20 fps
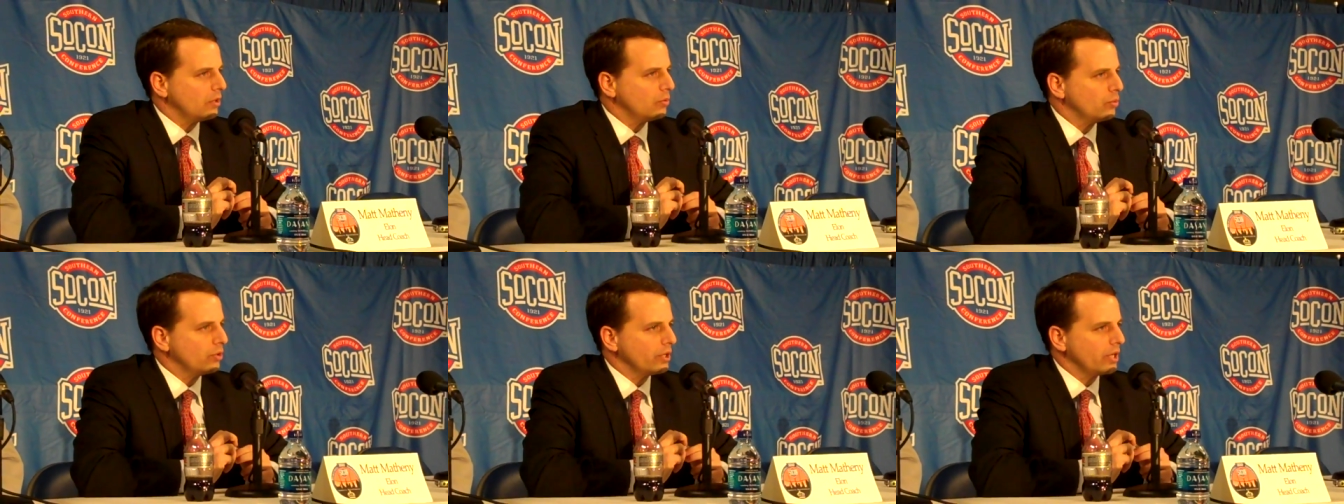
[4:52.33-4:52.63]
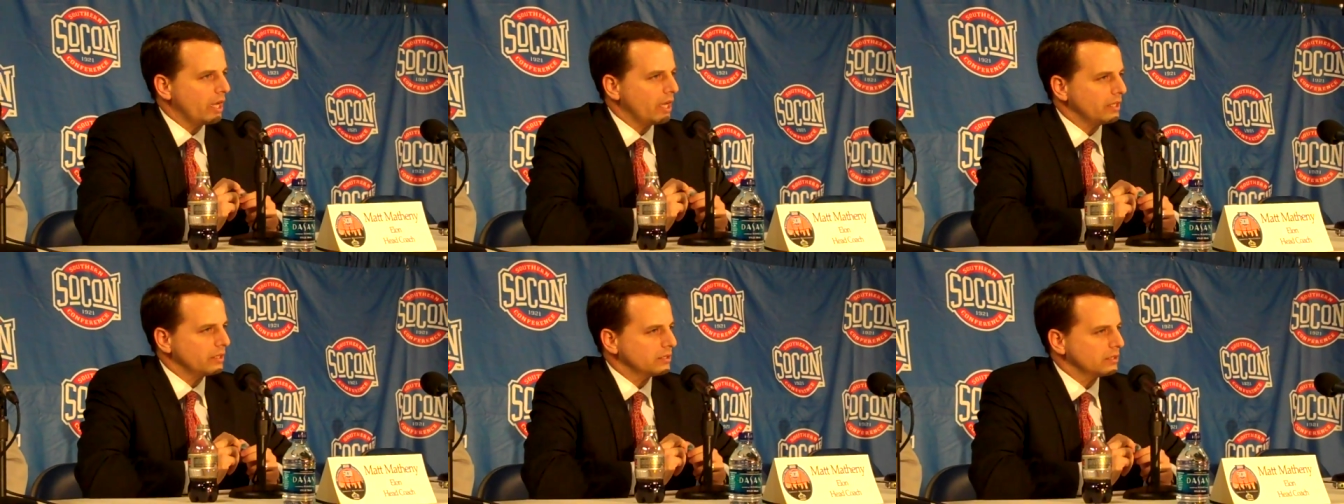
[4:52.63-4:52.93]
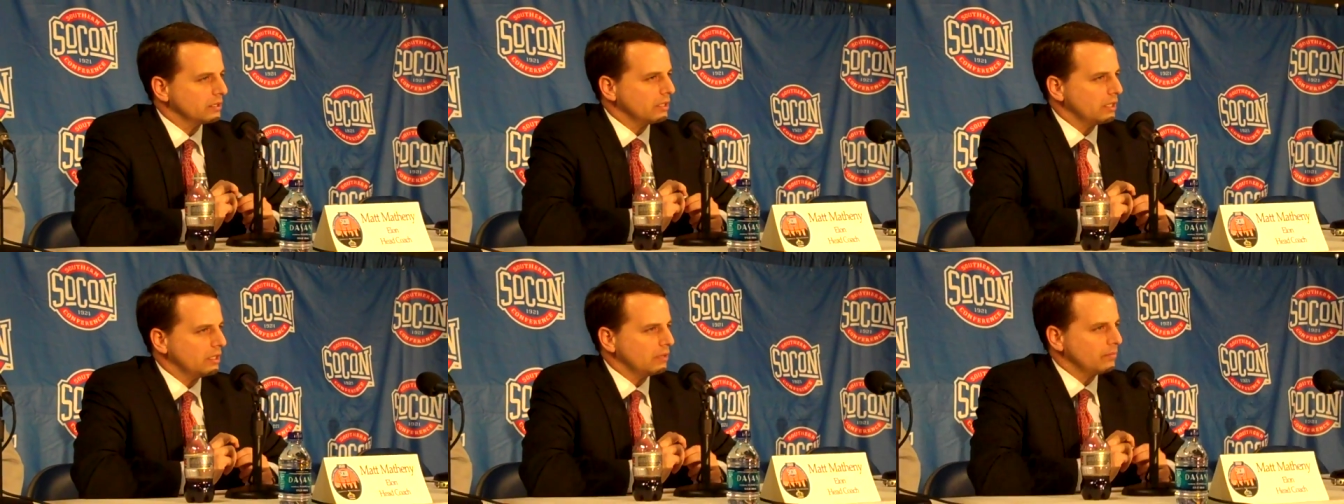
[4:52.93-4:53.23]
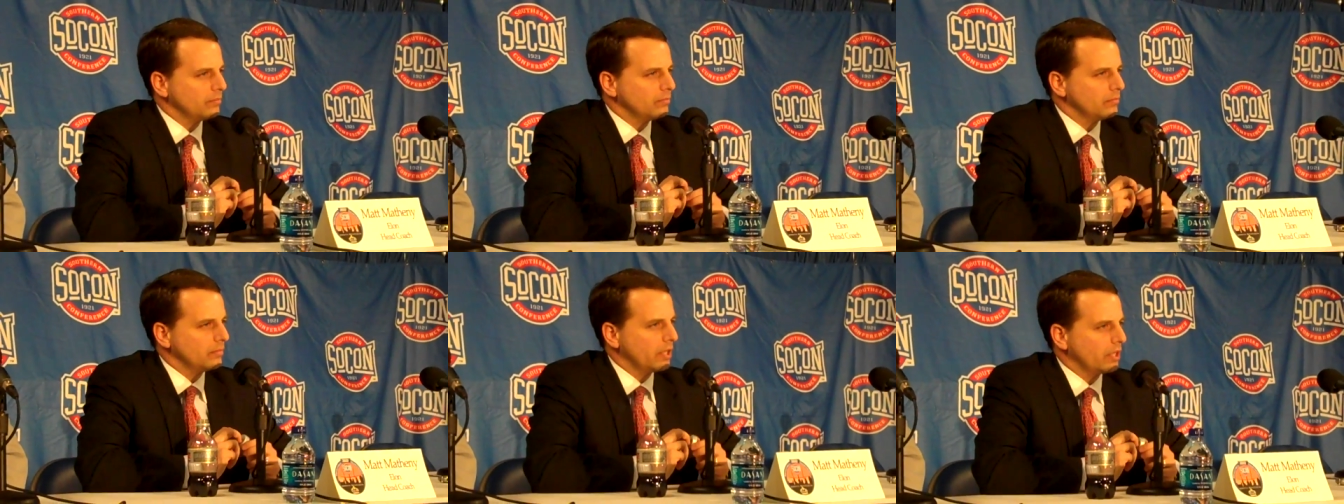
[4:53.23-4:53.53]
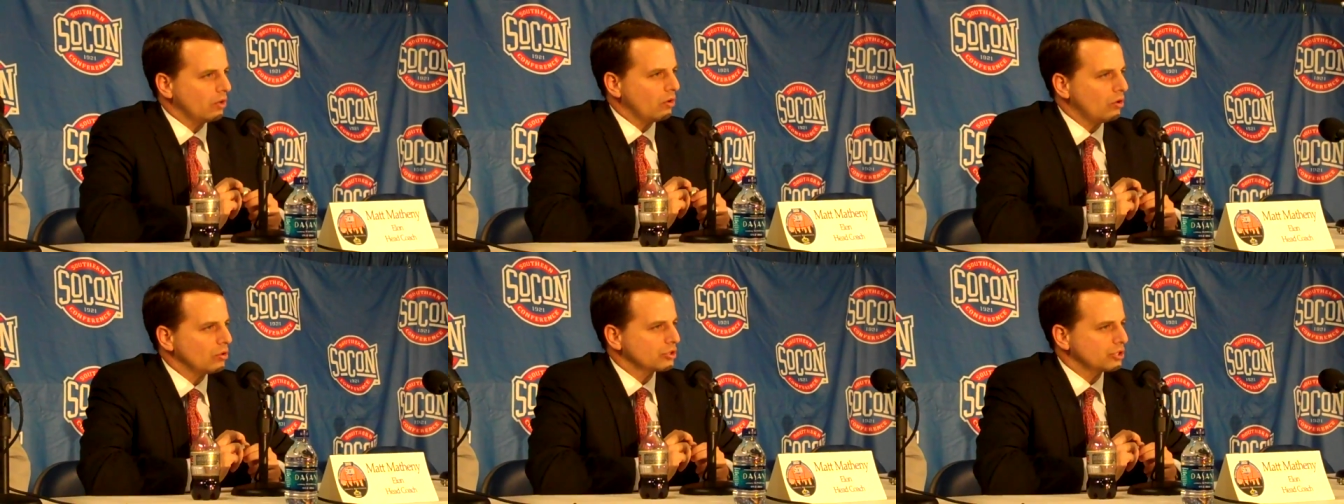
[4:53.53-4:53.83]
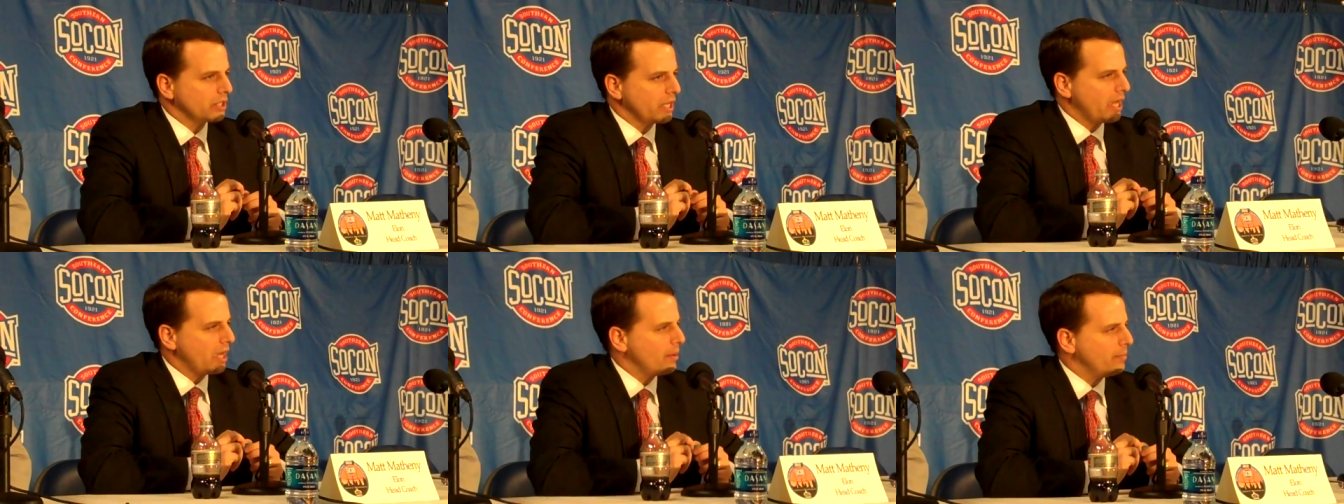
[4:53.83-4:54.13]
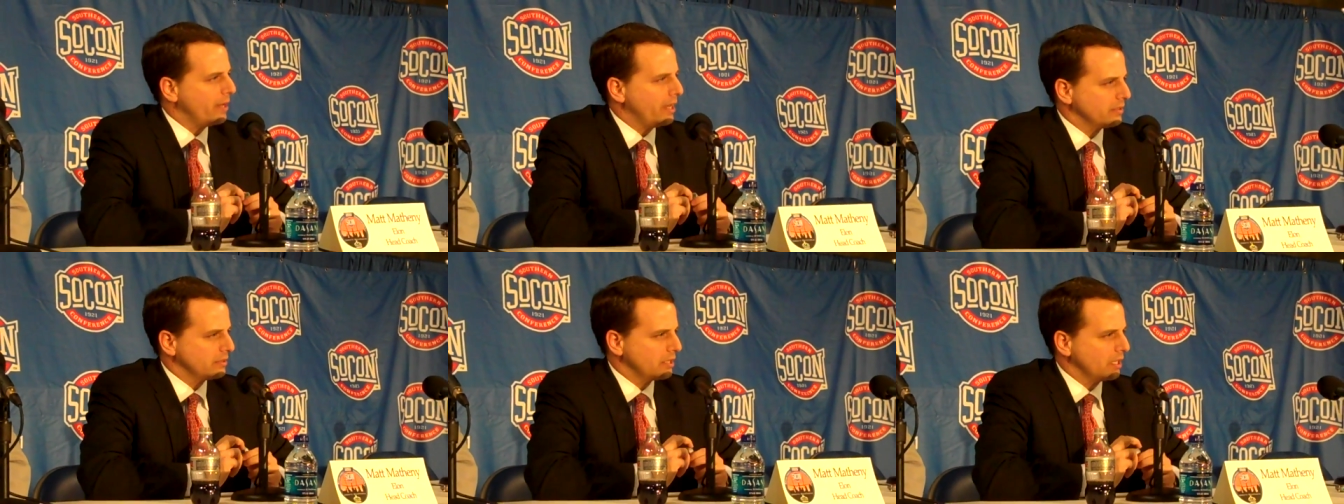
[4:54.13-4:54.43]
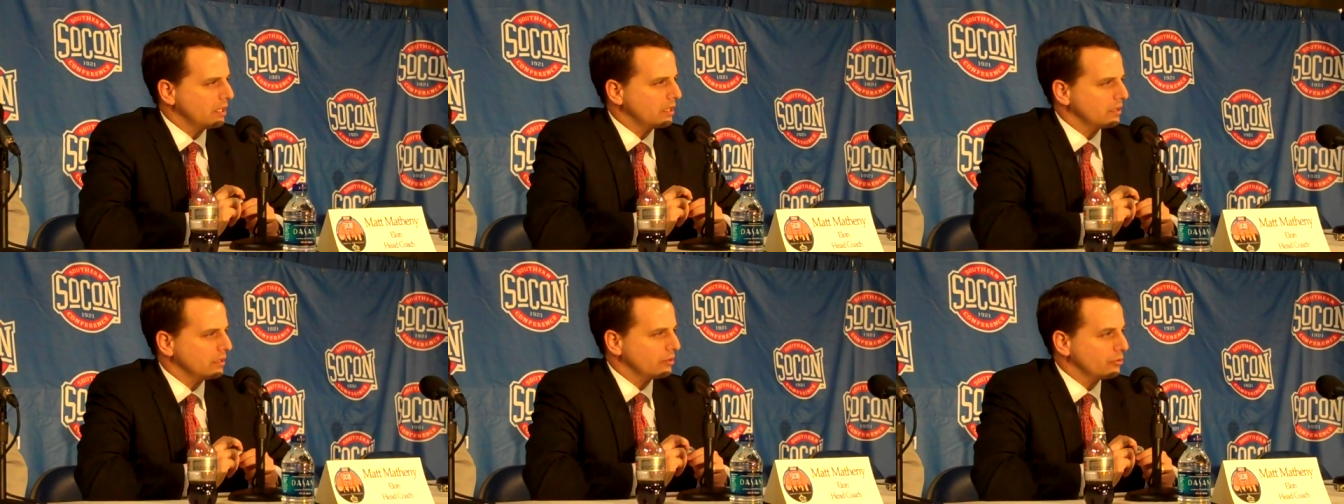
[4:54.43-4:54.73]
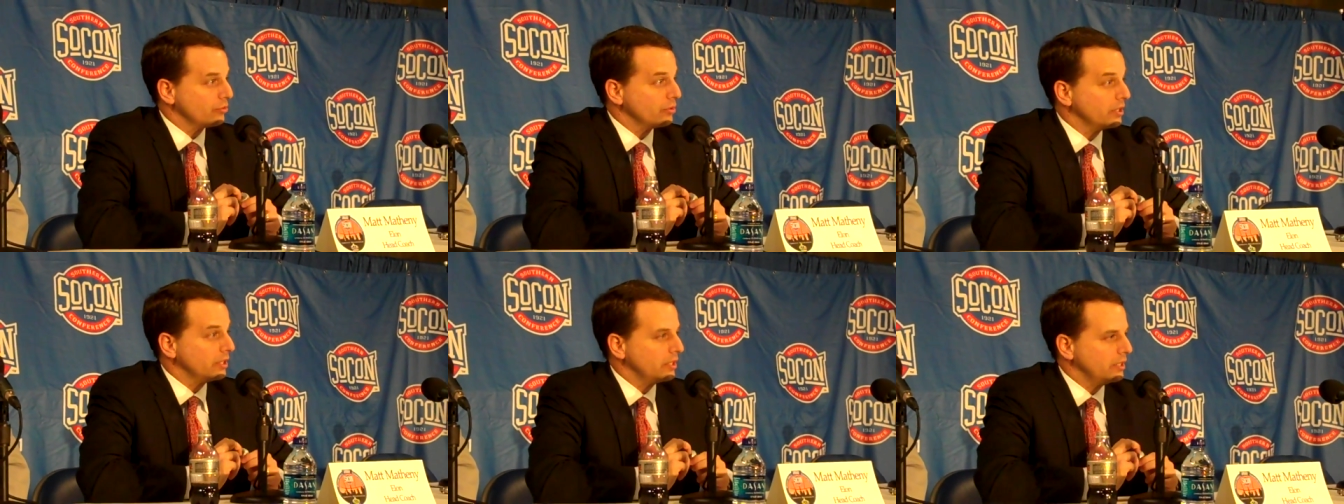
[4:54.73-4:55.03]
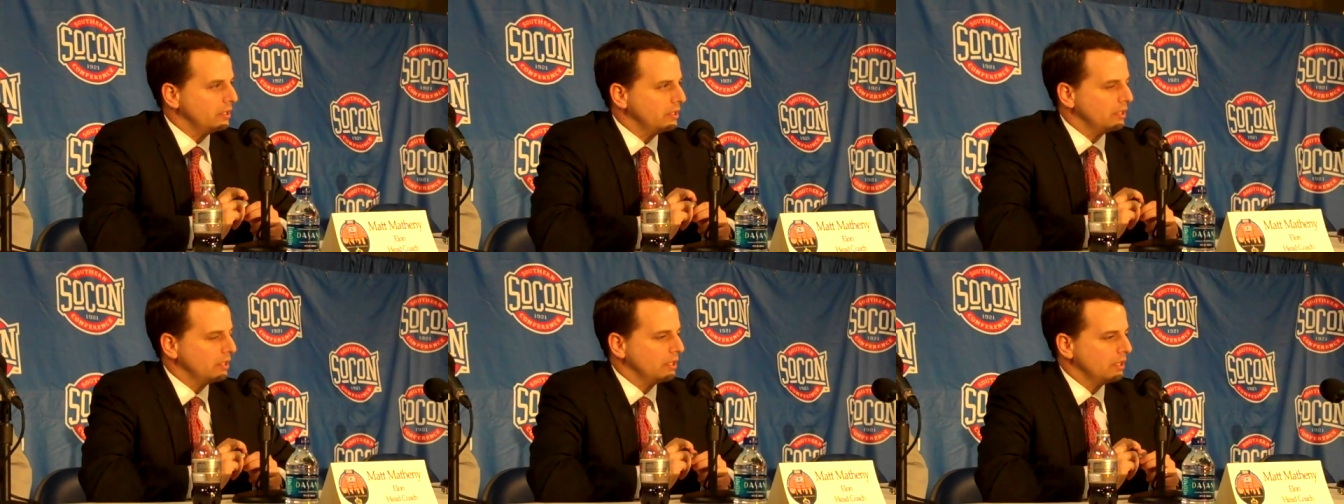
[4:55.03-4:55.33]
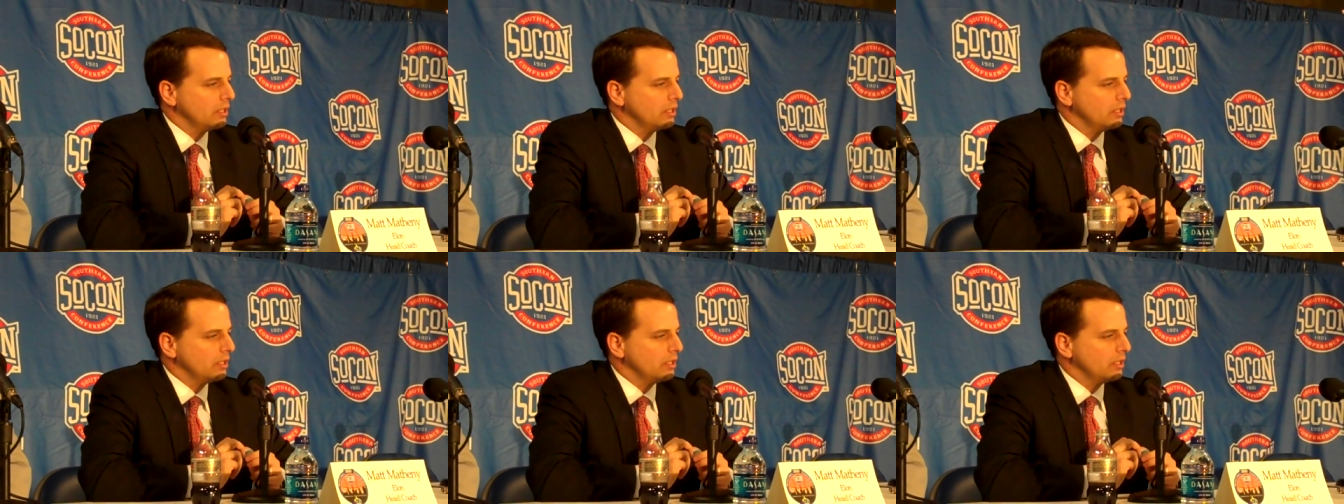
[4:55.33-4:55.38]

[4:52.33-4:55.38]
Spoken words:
We're not at all shy about taking a three,